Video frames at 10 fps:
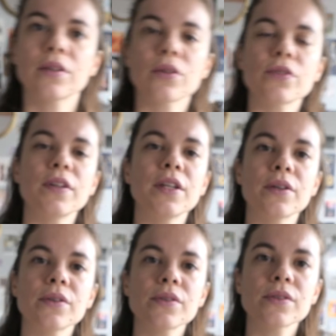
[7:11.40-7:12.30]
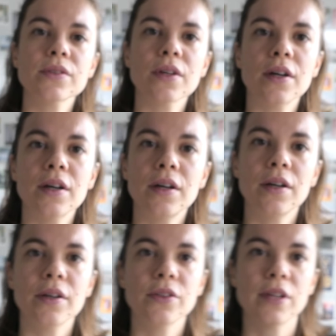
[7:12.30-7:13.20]
those videos are
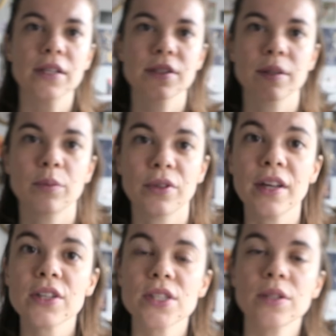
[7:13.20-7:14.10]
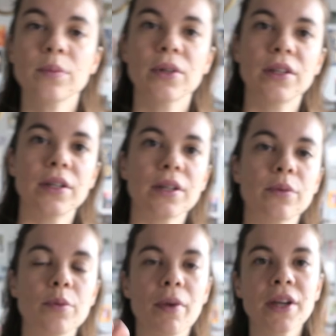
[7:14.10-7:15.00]
addressing protection, but they're
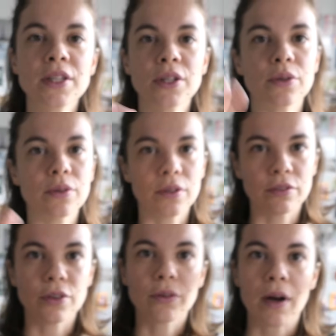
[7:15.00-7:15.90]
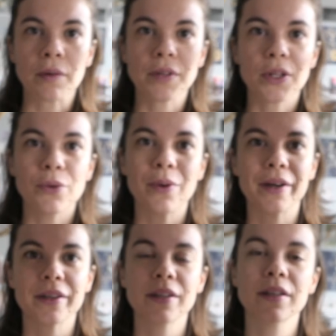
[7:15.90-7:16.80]
reminding you of the crown that you
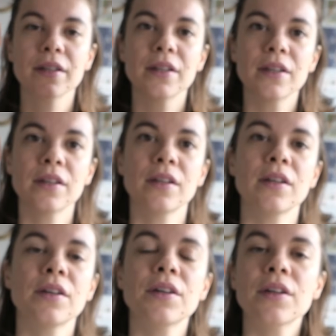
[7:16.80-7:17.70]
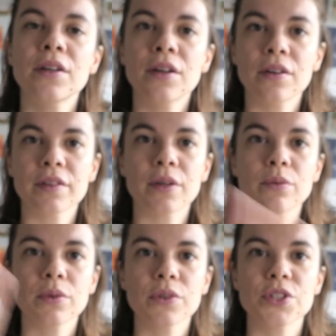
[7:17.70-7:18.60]
wear, of that
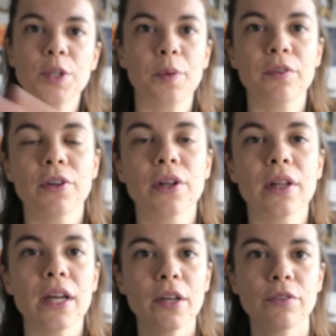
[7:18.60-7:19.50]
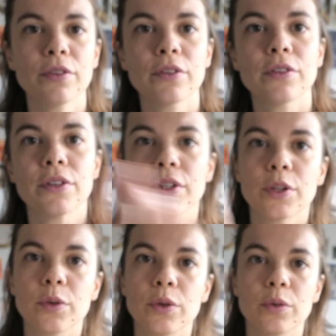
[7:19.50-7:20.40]
rulership over your life, over
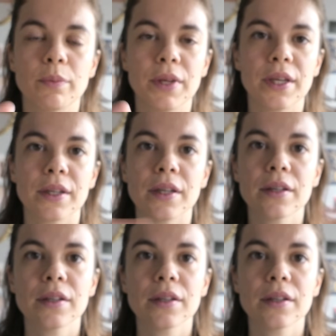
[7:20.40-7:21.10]
your own being.